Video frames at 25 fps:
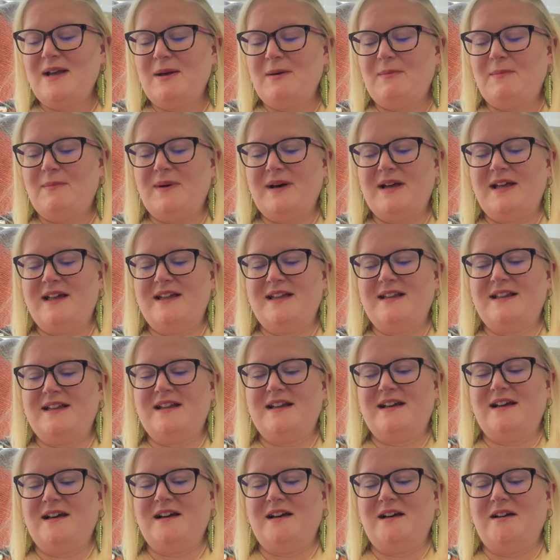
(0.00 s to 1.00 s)
But
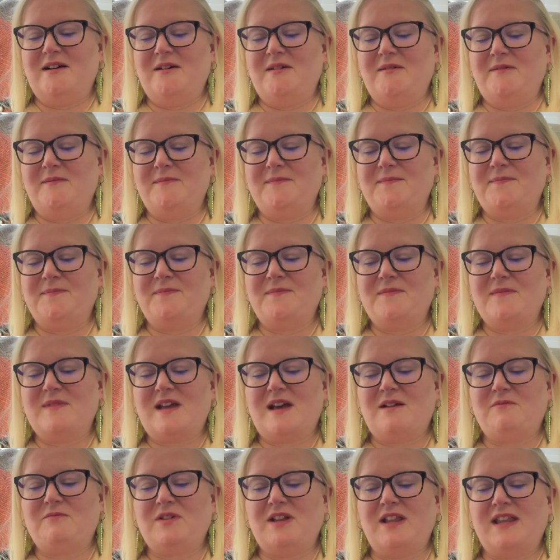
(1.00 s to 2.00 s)
I'm
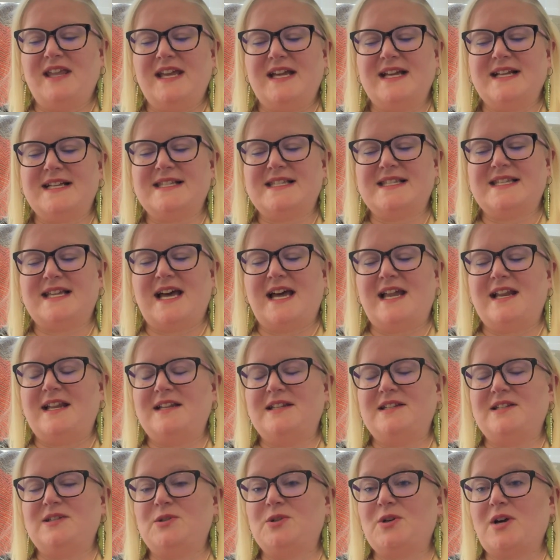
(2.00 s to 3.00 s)
really excited
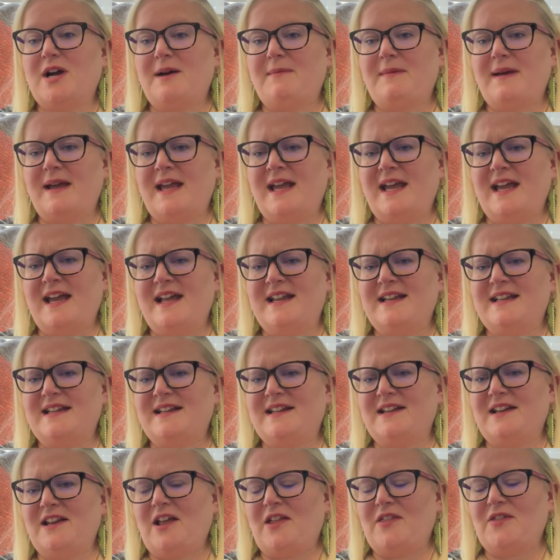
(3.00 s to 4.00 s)
to try my hand at
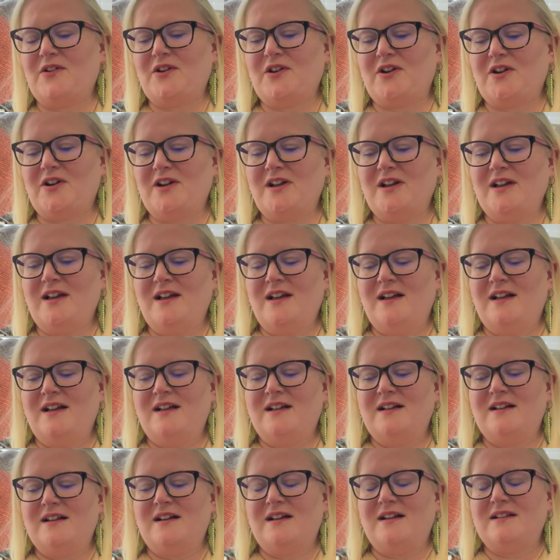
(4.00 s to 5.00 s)
another
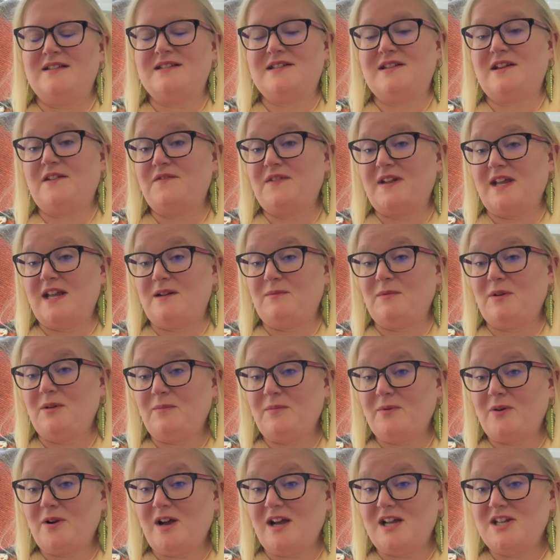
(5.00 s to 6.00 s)
stuffed animal
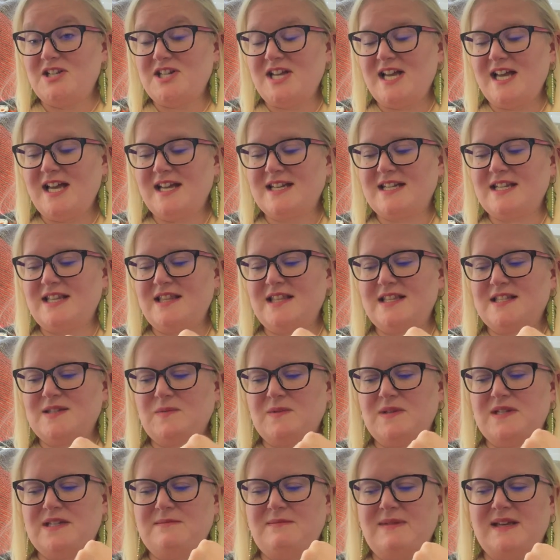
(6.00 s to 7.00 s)
project. And this
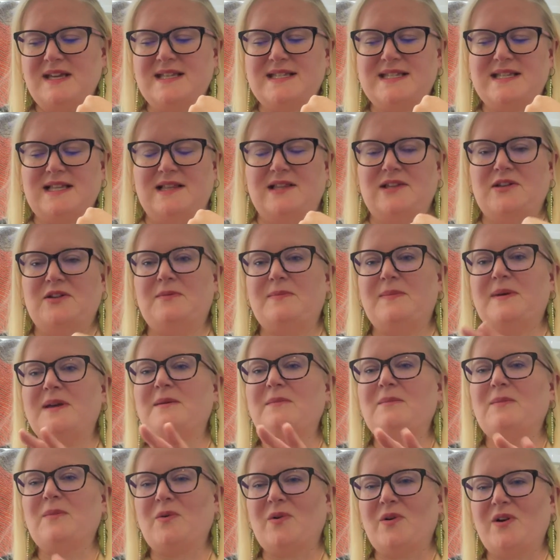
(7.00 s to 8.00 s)
one to me is a little bit
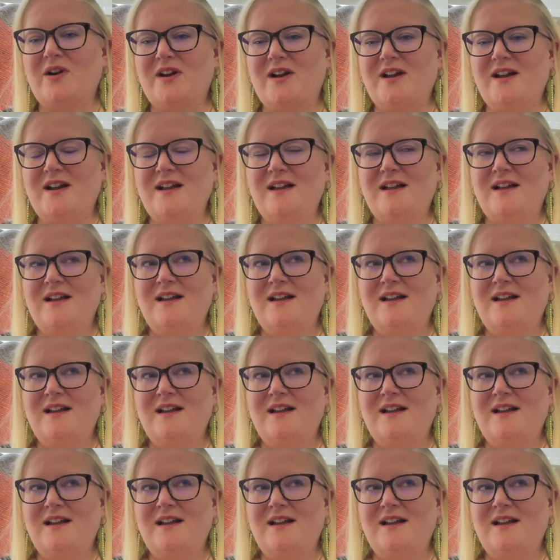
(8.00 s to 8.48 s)
more